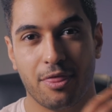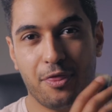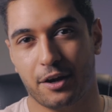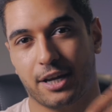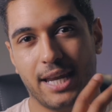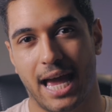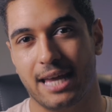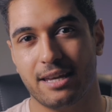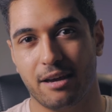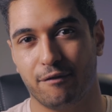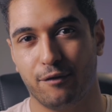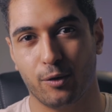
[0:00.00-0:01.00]
that can
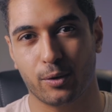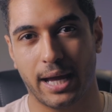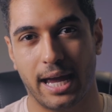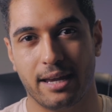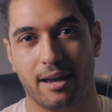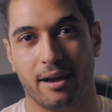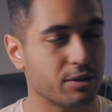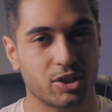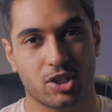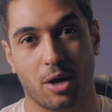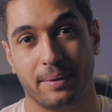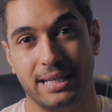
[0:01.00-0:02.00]
edit in 4K
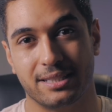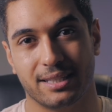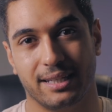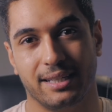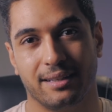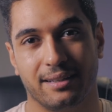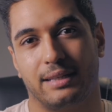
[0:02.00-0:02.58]
so easily.